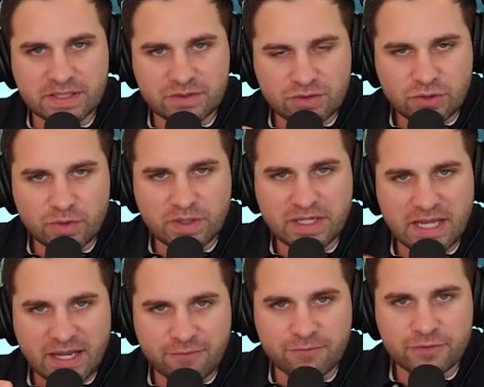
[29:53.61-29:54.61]
As you yeah. do it
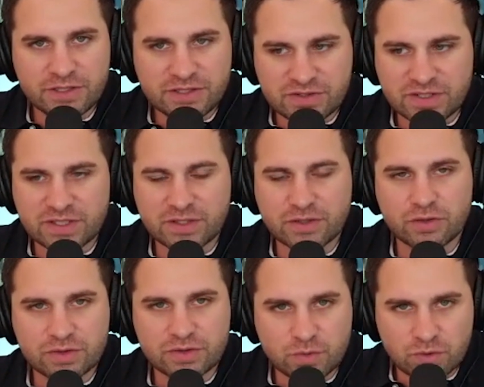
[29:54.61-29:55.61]
every
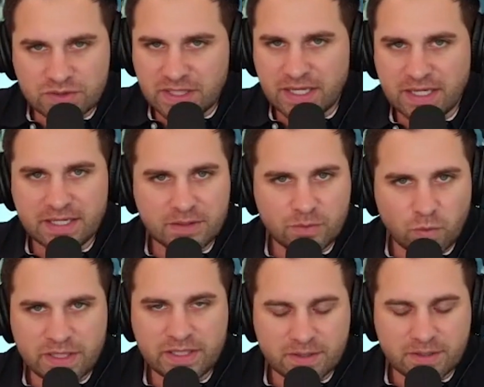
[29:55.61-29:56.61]
single day,
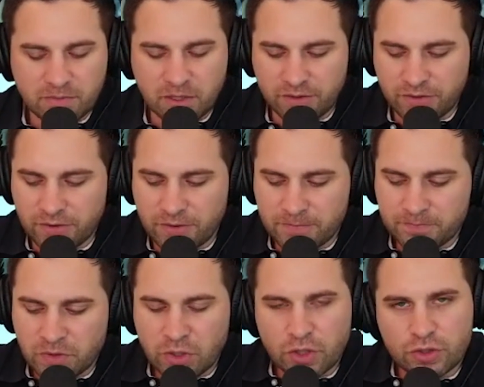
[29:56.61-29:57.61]
week, yep. month,
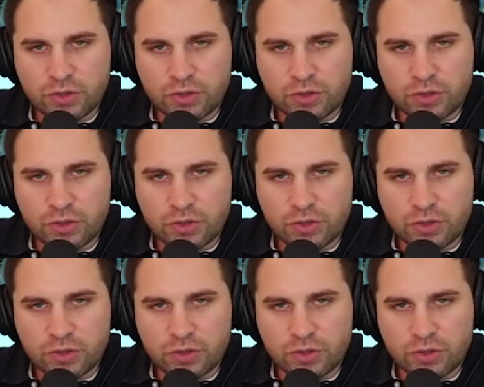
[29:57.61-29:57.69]
yep.